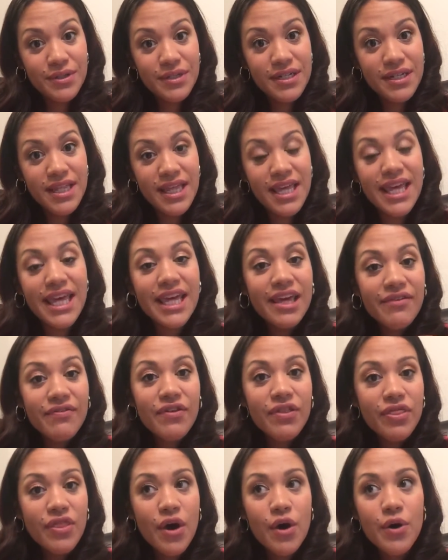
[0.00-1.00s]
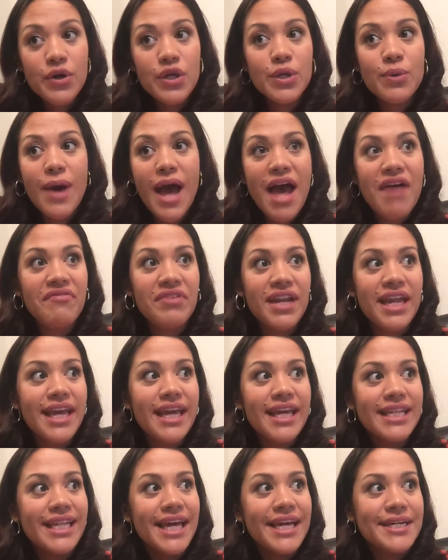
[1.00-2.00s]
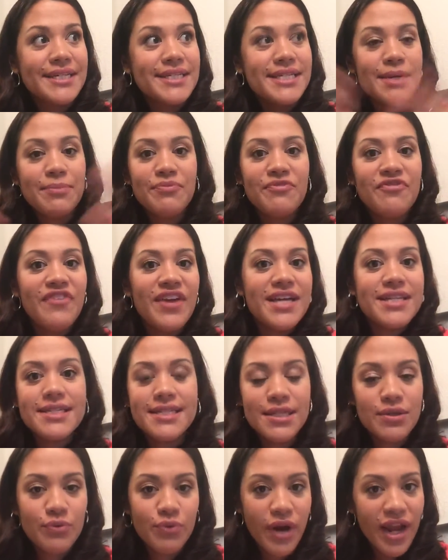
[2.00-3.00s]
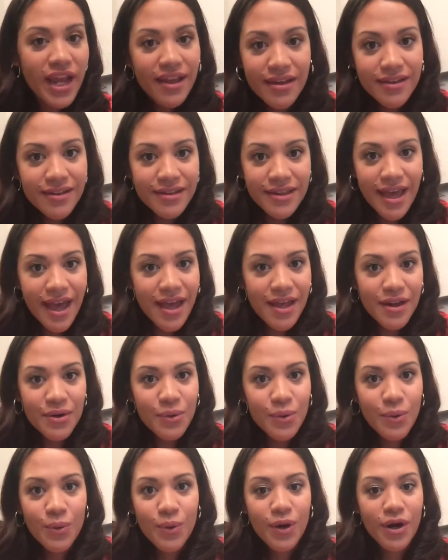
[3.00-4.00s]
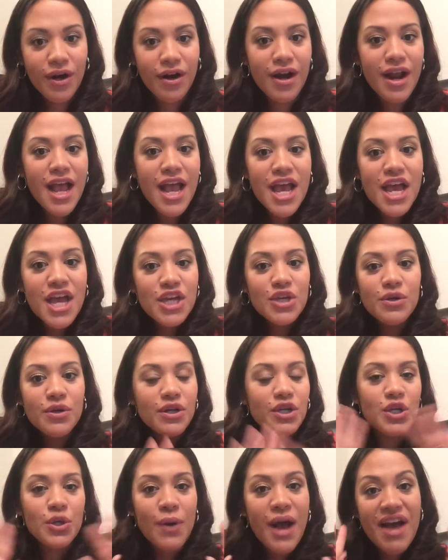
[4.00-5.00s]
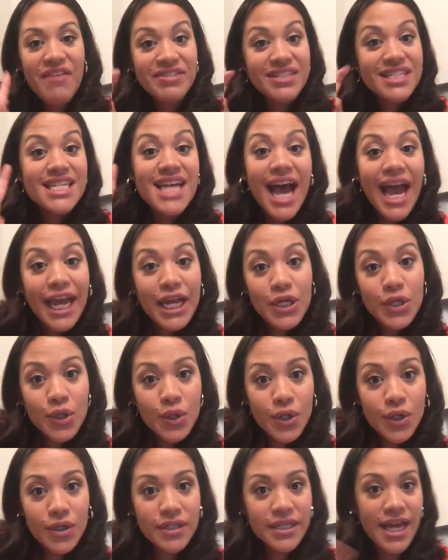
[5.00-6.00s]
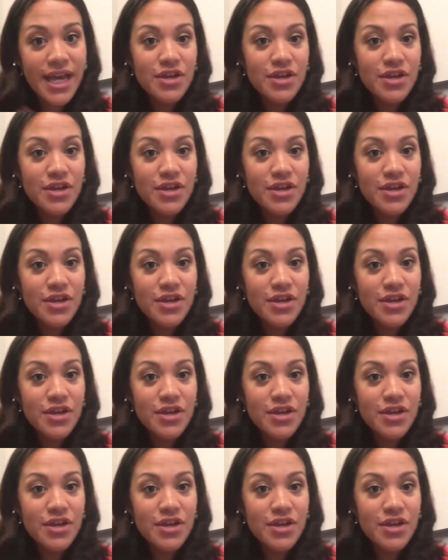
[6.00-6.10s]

even though you haven't hit like some fancy rank yet, or you don't have a title yet.